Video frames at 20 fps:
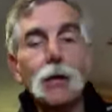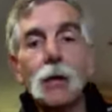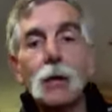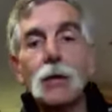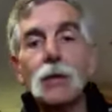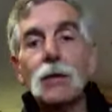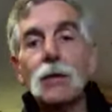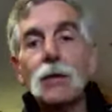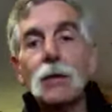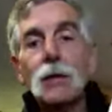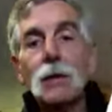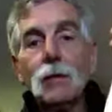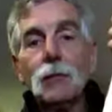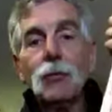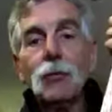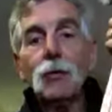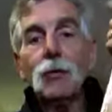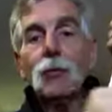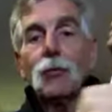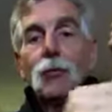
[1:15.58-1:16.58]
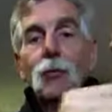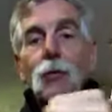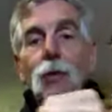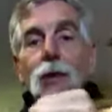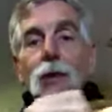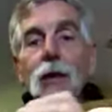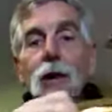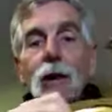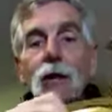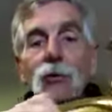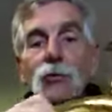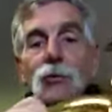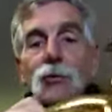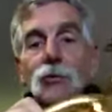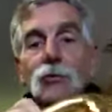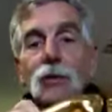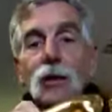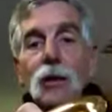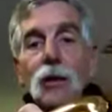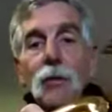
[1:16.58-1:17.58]
The really nice
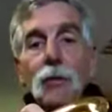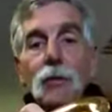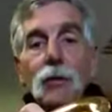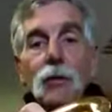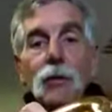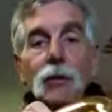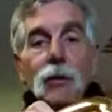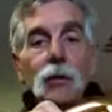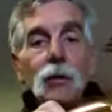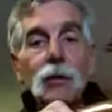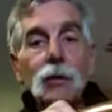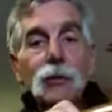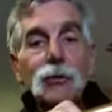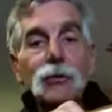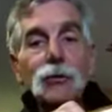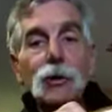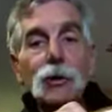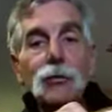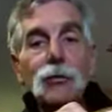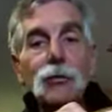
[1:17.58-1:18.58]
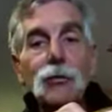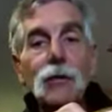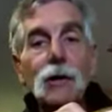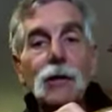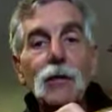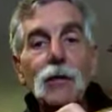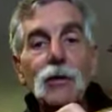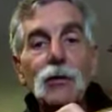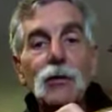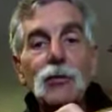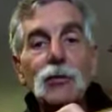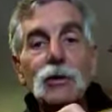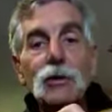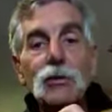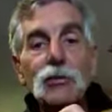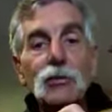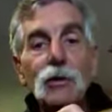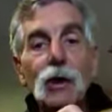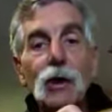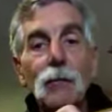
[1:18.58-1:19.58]
is the little tilter on the C
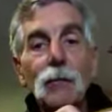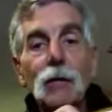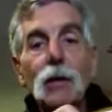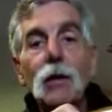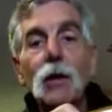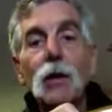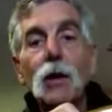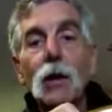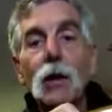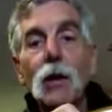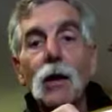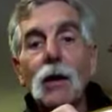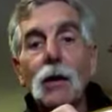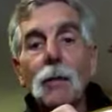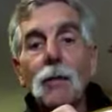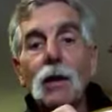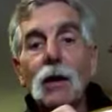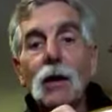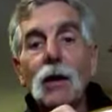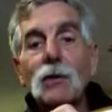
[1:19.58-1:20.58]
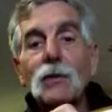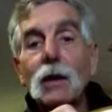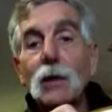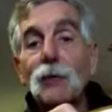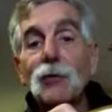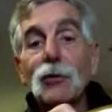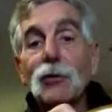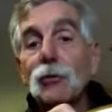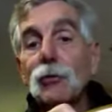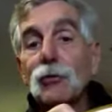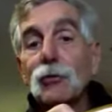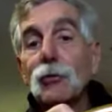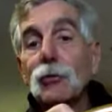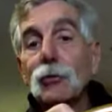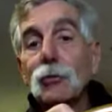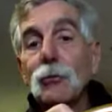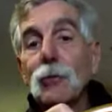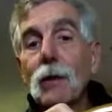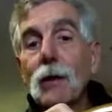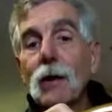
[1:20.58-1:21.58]
sharp. A lot of times in the
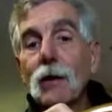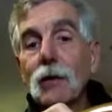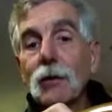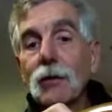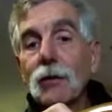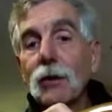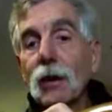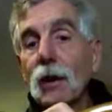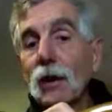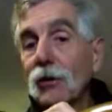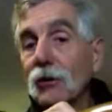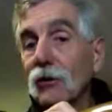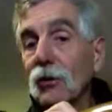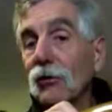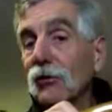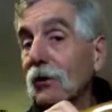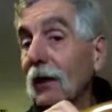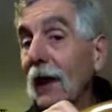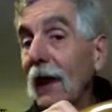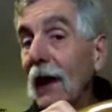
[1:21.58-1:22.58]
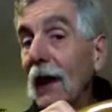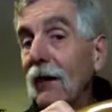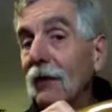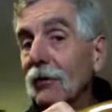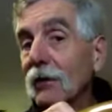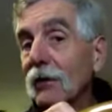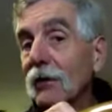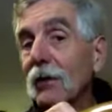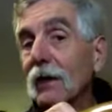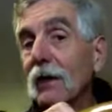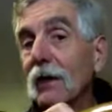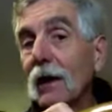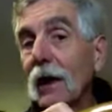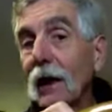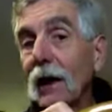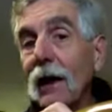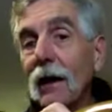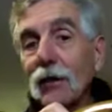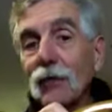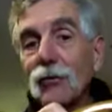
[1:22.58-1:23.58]
student model that doesn't have it,
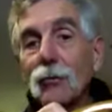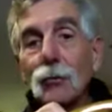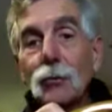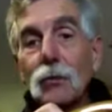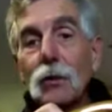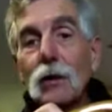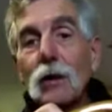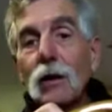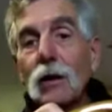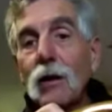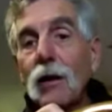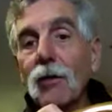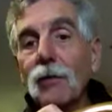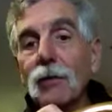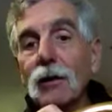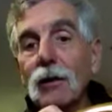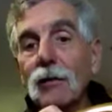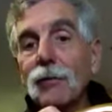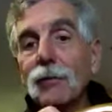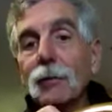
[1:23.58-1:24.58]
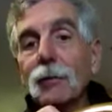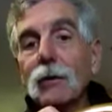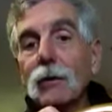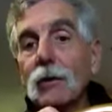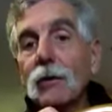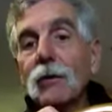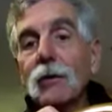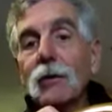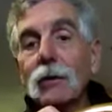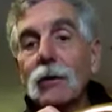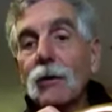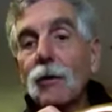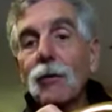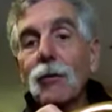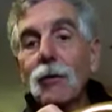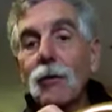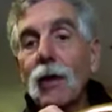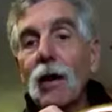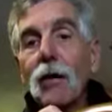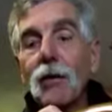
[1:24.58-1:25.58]
and it's really hard to get from here to here
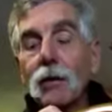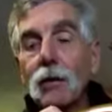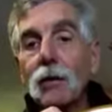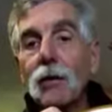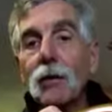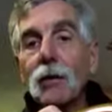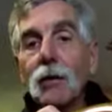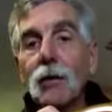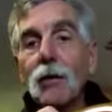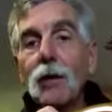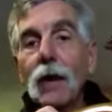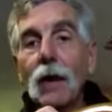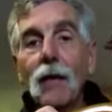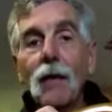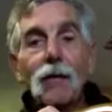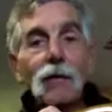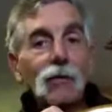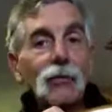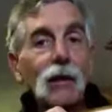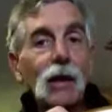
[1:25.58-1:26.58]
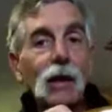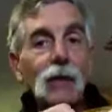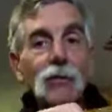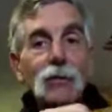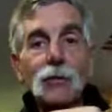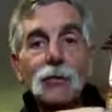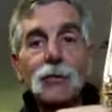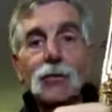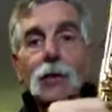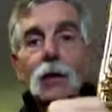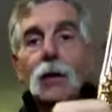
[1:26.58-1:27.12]
without it, and this has it.